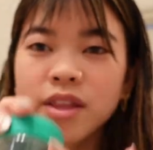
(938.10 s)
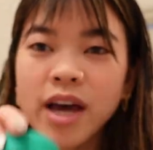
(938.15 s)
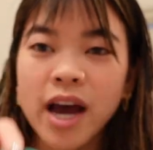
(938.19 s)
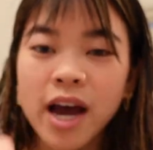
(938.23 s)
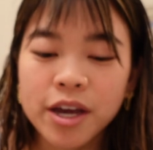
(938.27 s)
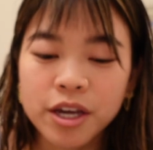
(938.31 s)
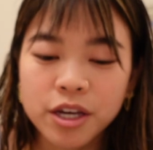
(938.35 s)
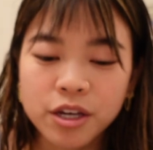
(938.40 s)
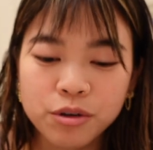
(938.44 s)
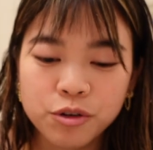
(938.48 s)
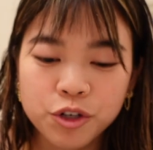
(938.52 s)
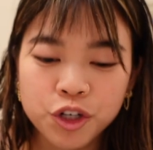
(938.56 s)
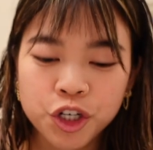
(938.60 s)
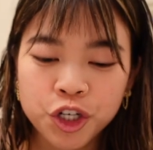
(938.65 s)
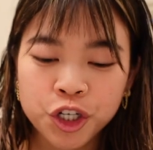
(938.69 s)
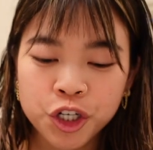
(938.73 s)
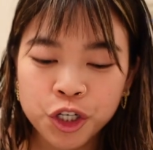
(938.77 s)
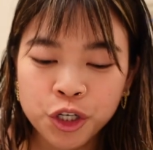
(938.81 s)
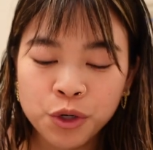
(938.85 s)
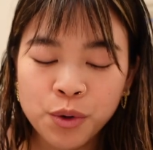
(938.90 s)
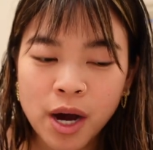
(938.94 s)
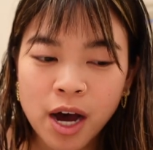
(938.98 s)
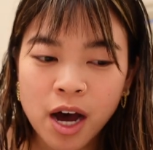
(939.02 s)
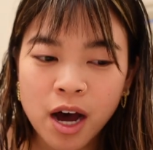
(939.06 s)
that you
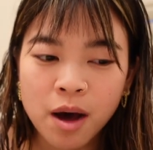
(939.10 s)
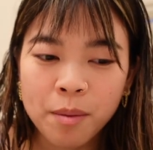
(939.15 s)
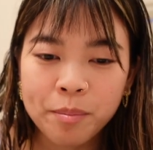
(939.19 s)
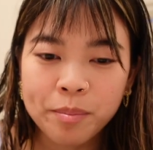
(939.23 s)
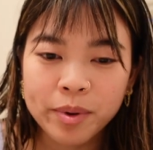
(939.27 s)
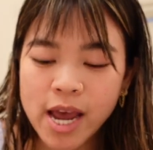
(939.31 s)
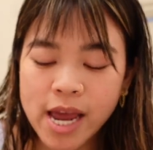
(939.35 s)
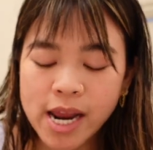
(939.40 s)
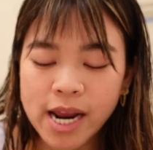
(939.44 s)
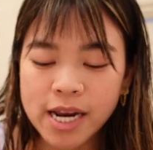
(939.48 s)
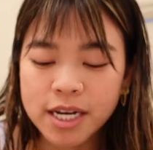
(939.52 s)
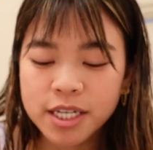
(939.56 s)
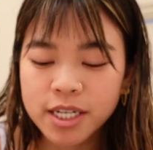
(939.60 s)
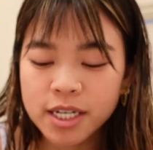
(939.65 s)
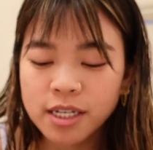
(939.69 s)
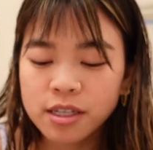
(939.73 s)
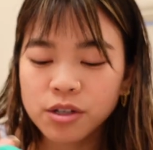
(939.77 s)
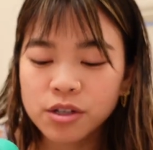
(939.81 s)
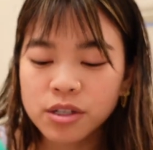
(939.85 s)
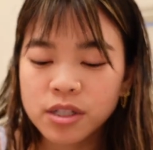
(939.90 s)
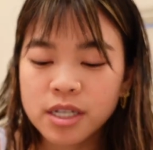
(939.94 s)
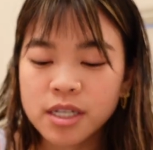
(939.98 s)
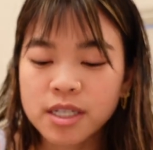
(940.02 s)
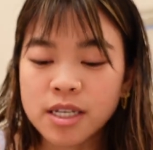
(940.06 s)
chew up, and I did
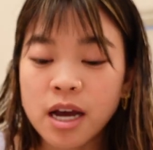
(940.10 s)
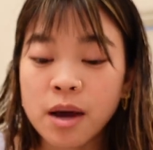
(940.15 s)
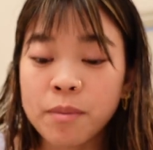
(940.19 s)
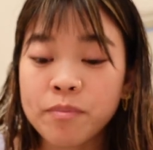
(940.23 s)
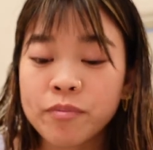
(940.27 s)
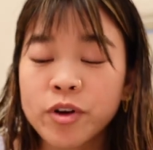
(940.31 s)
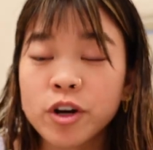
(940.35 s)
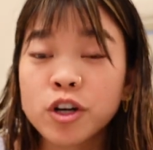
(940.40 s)
look these up.